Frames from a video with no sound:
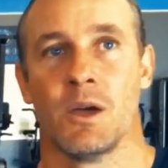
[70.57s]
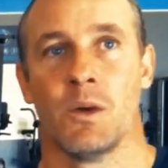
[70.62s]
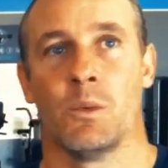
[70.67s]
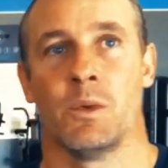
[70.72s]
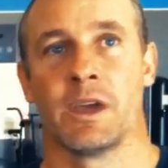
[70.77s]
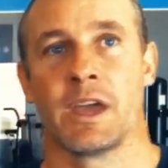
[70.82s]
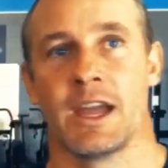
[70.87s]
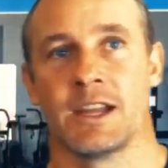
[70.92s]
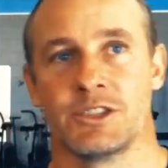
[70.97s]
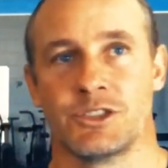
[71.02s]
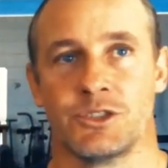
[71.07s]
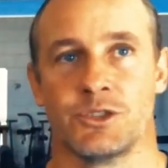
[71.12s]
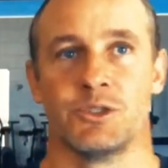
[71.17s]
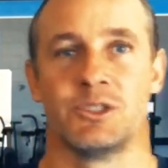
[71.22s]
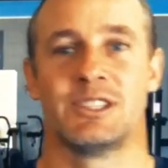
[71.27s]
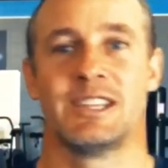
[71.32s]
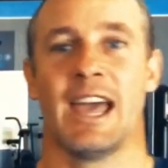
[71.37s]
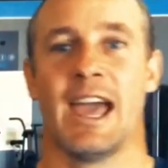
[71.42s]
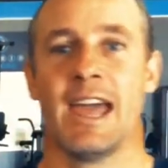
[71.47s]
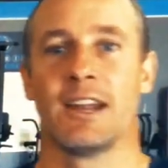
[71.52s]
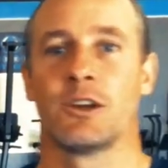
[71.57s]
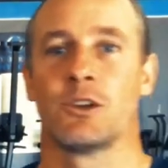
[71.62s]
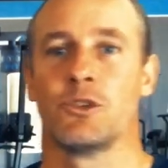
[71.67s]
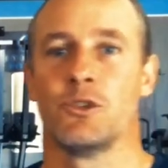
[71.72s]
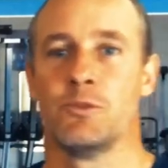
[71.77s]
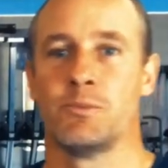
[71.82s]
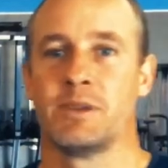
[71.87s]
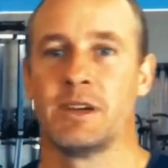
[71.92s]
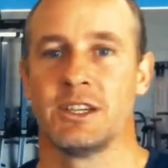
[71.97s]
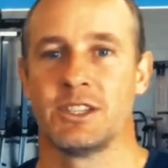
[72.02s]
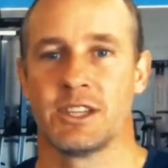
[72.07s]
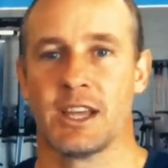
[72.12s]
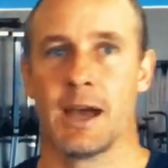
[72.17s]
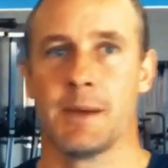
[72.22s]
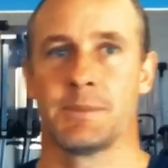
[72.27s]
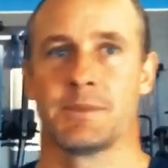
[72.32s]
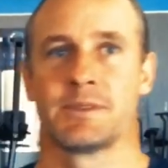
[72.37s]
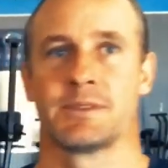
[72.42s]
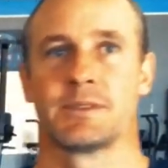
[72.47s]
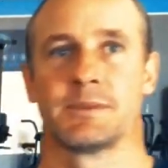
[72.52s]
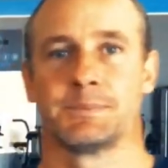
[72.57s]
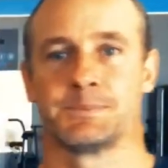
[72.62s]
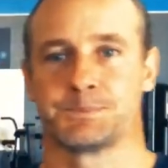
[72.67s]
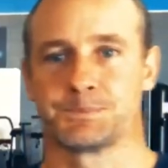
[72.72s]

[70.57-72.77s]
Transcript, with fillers: we're going to do 10 glute bridge ups,